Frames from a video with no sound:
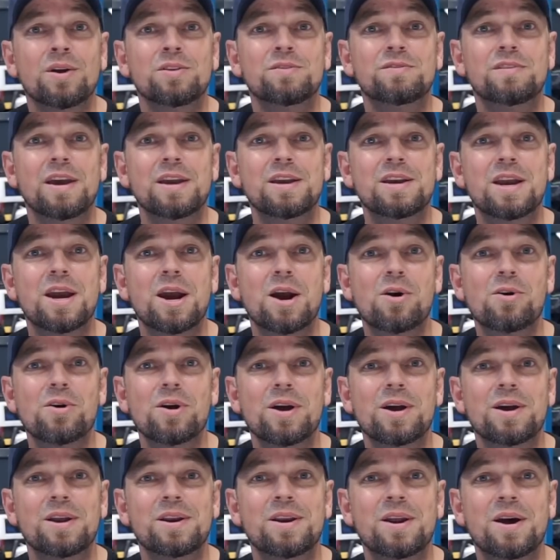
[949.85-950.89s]
Take
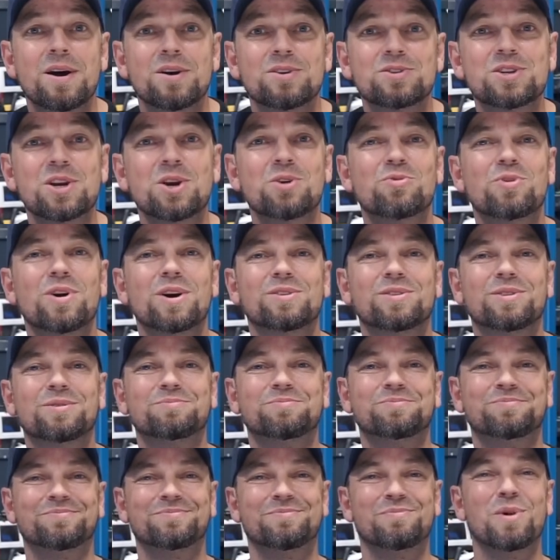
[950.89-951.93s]
care, and I'll see you around.
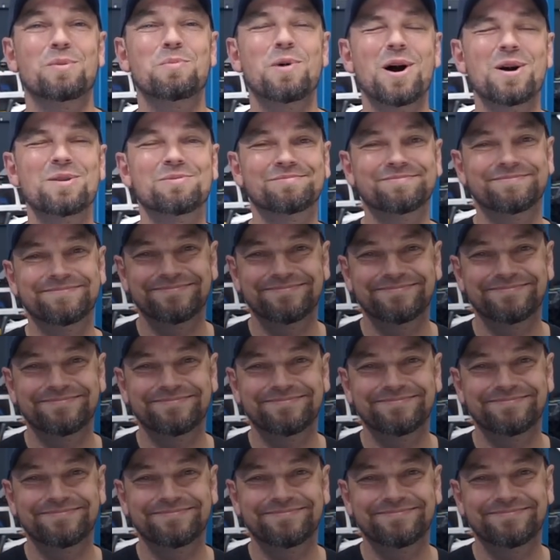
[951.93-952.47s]
Bye-bye.